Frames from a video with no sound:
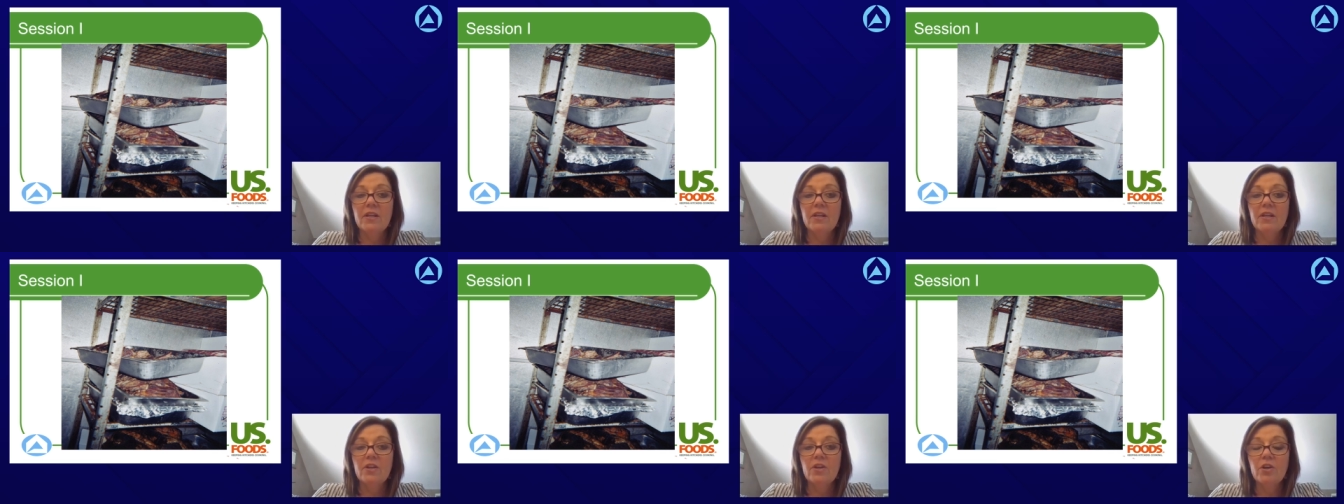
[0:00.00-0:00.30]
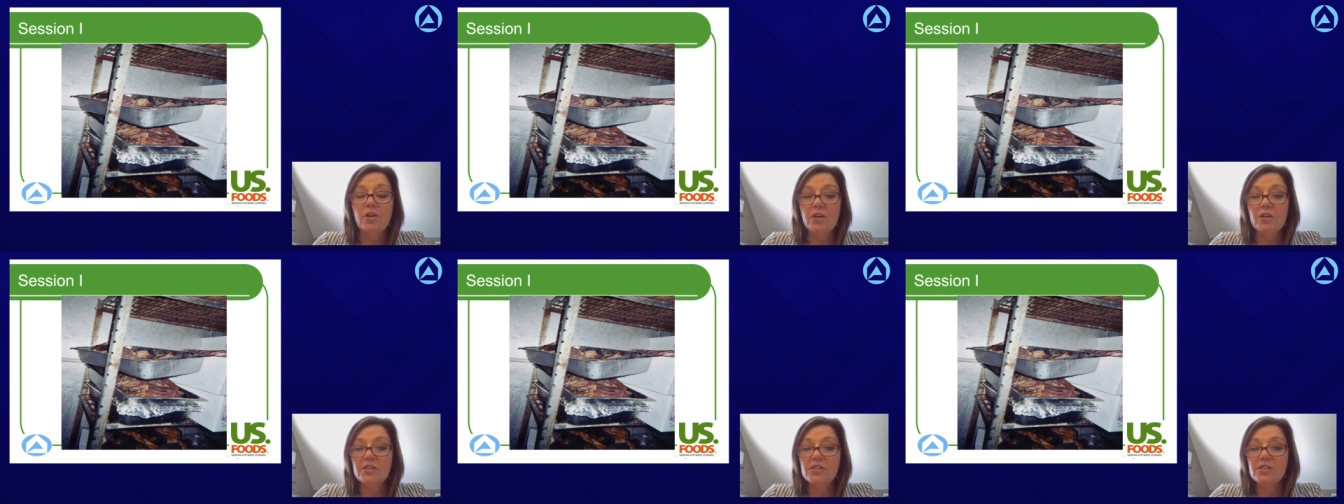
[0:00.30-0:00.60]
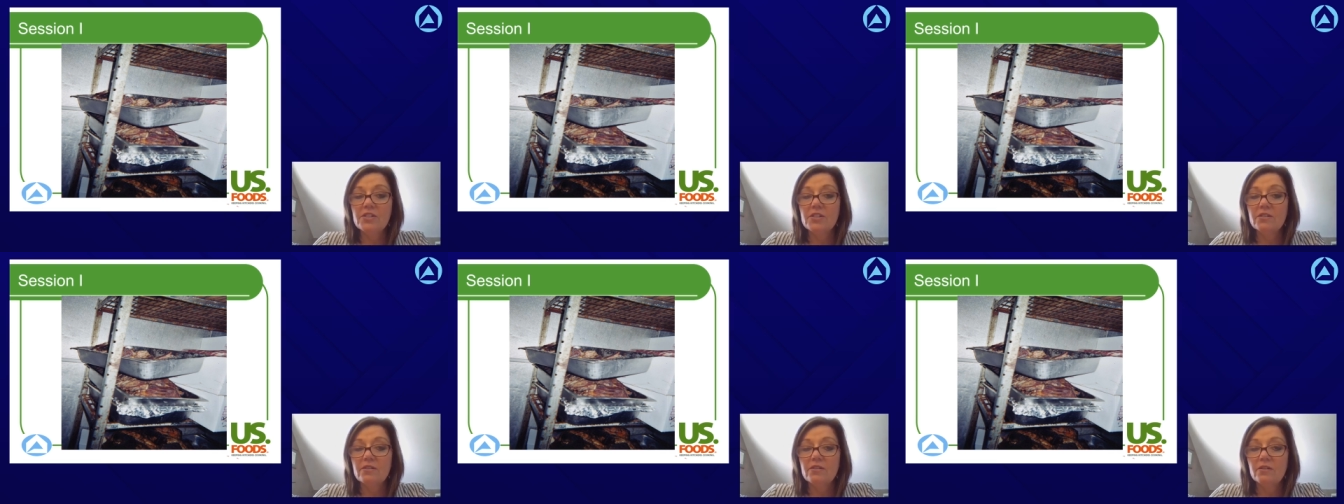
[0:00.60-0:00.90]

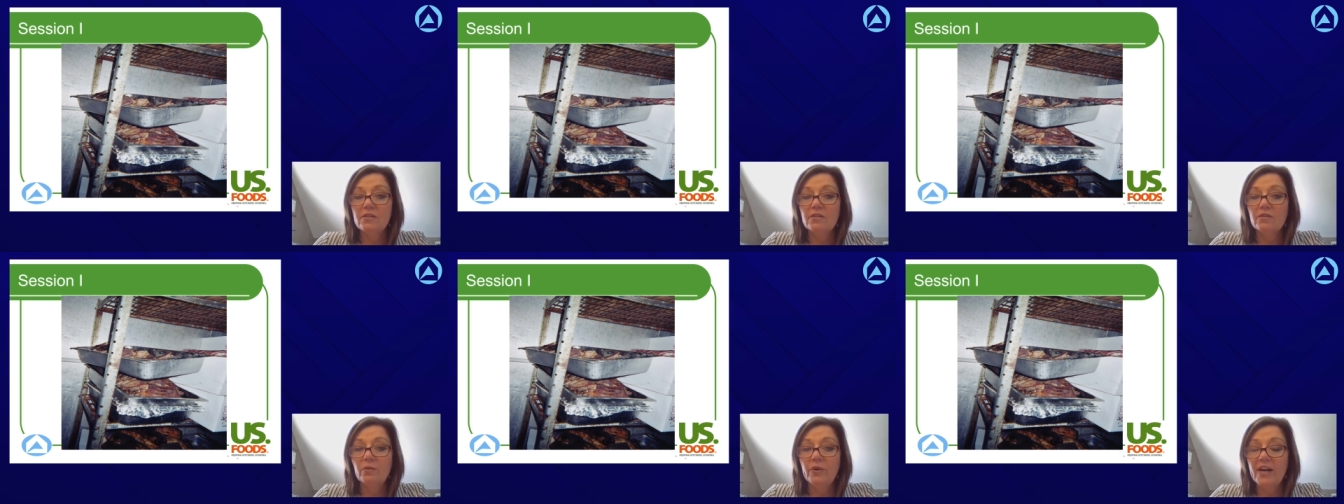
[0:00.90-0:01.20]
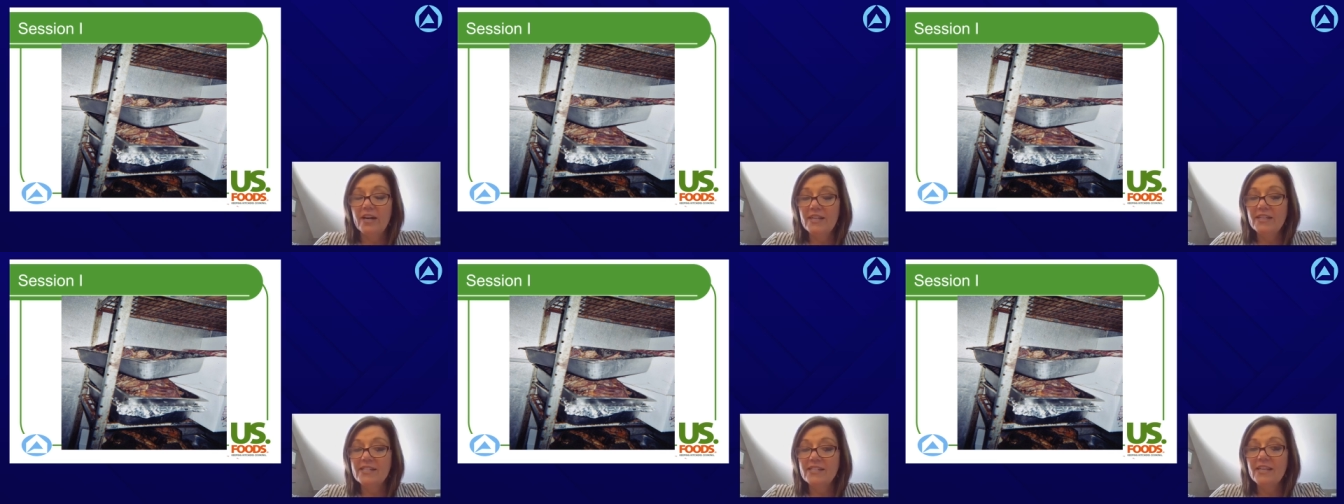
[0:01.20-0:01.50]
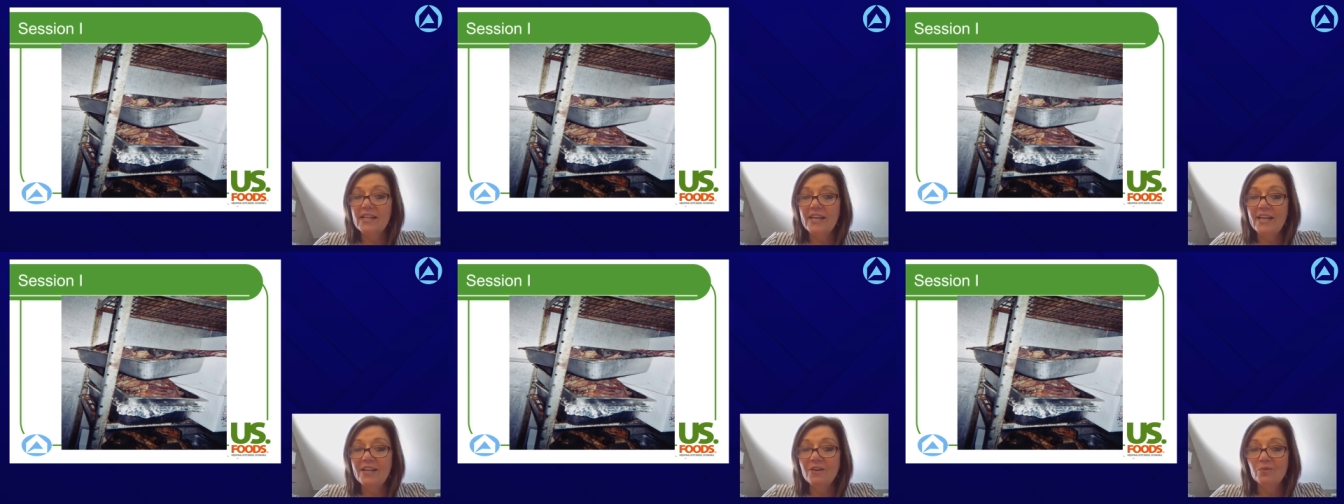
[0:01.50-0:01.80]
cooked, ready
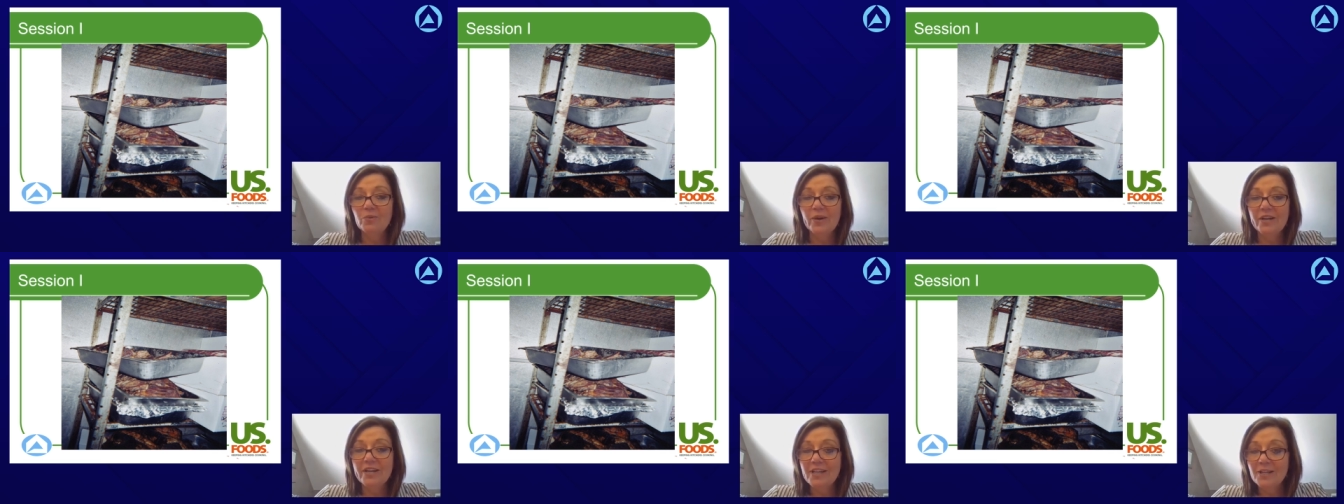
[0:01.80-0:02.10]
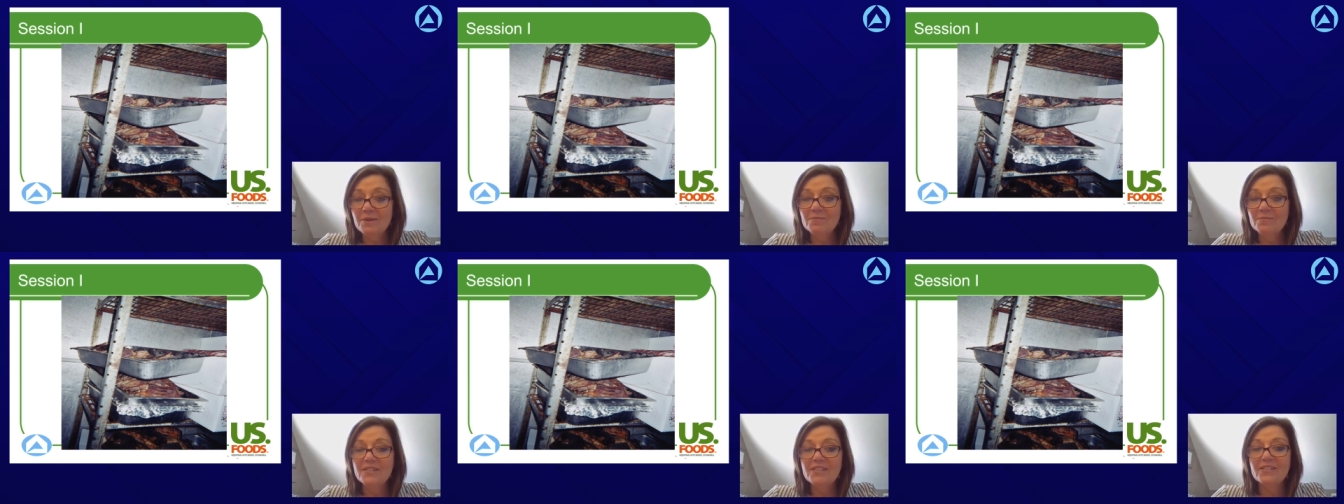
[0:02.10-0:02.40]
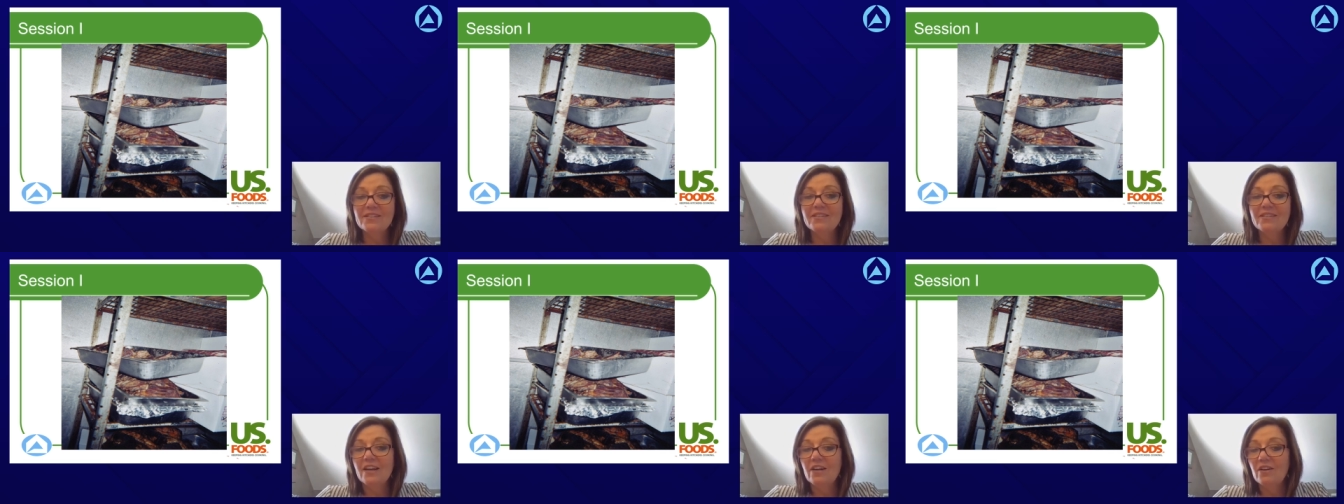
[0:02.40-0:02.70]
to eat ribs
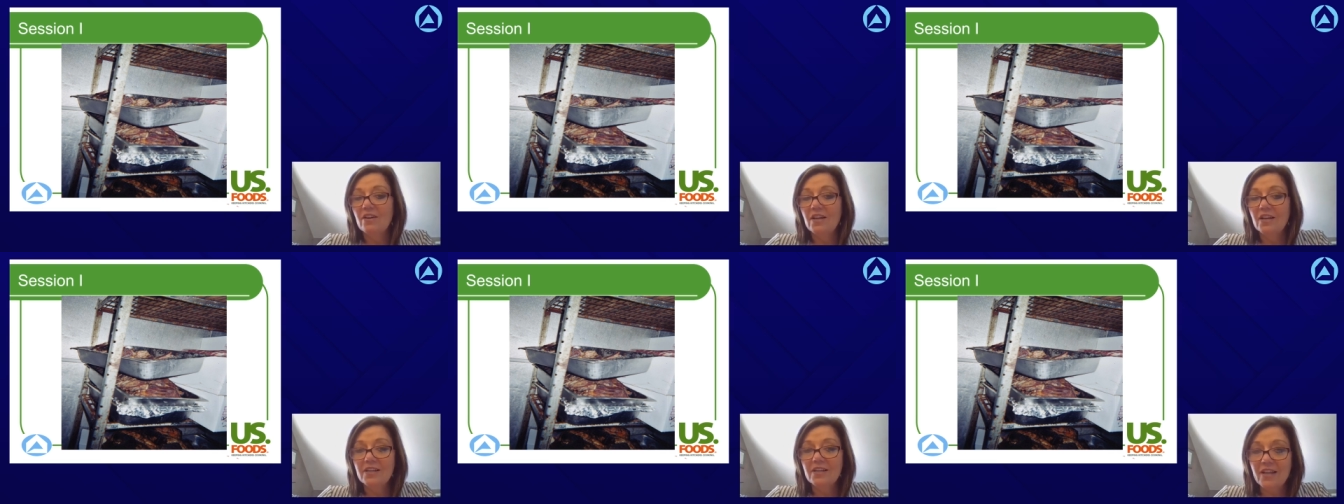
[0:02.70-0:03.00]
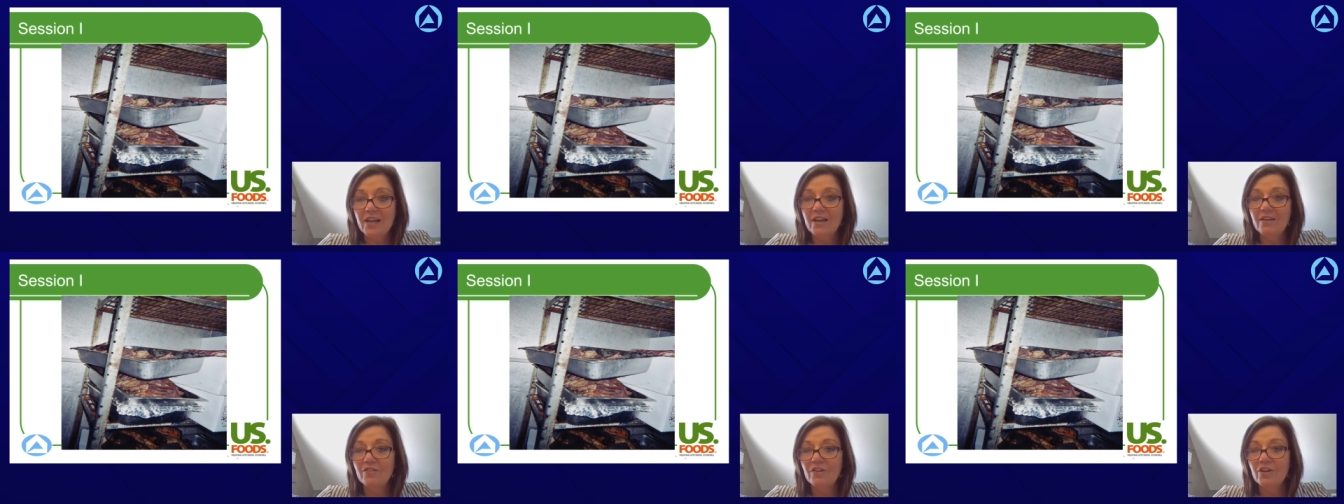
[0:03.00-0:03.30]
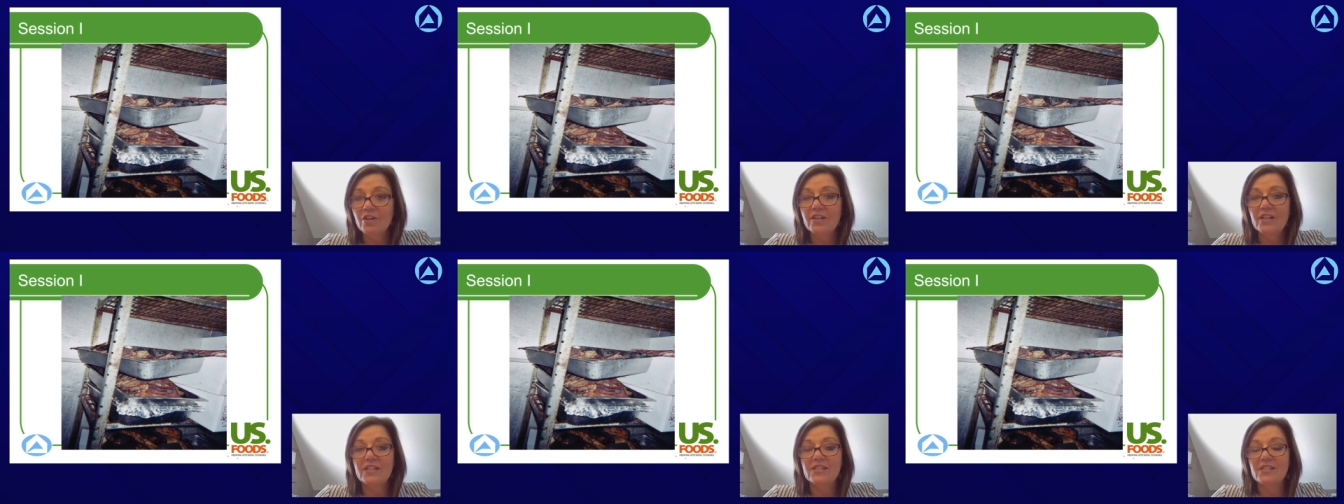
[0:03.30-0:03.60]
that are
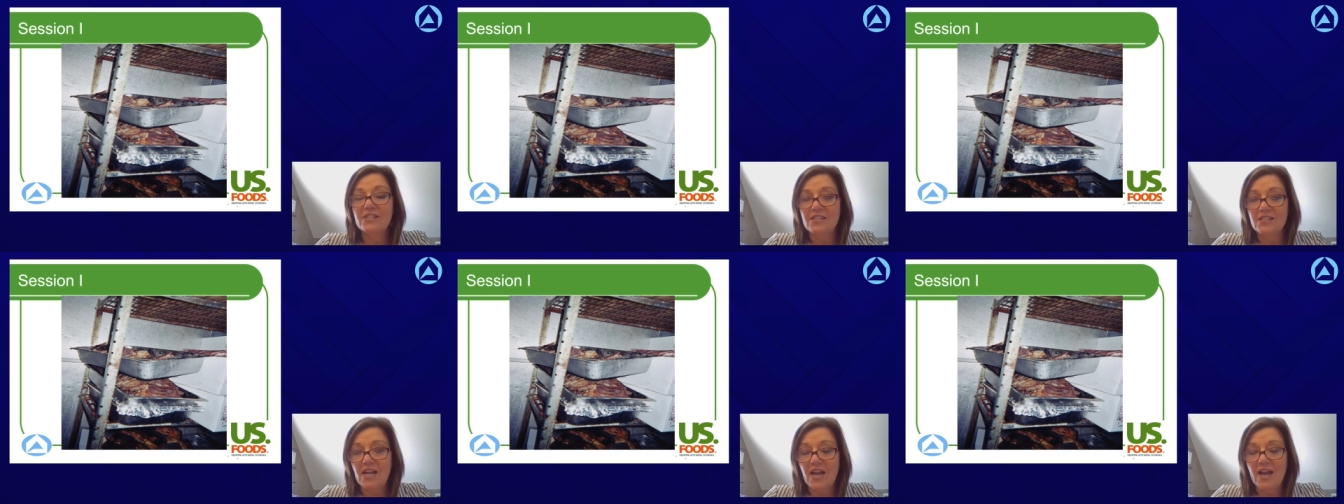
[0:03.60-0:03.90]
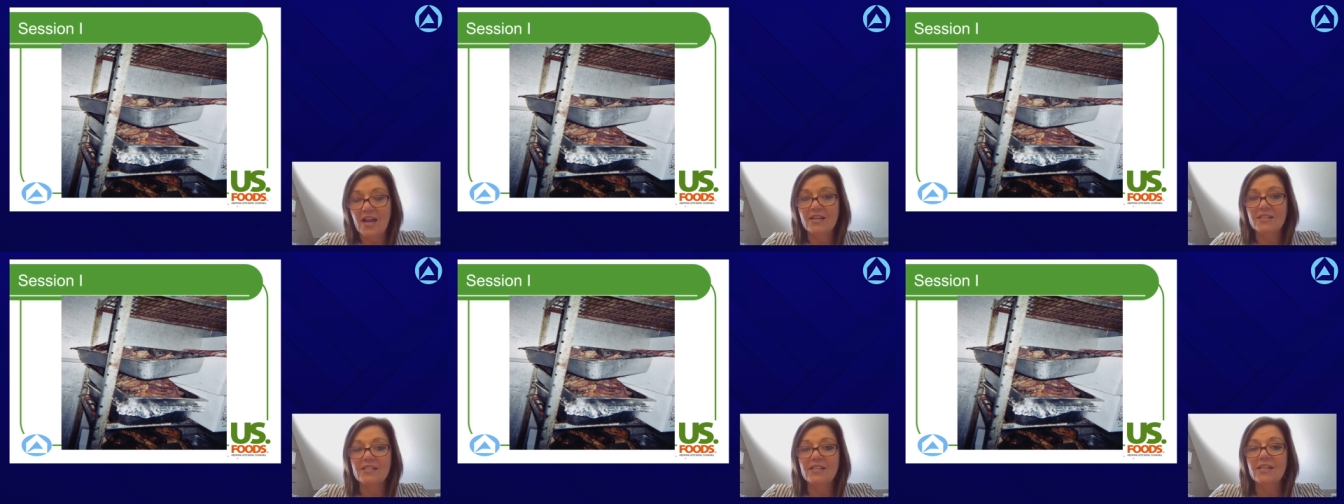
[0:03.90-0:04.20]
uncovered and stacked.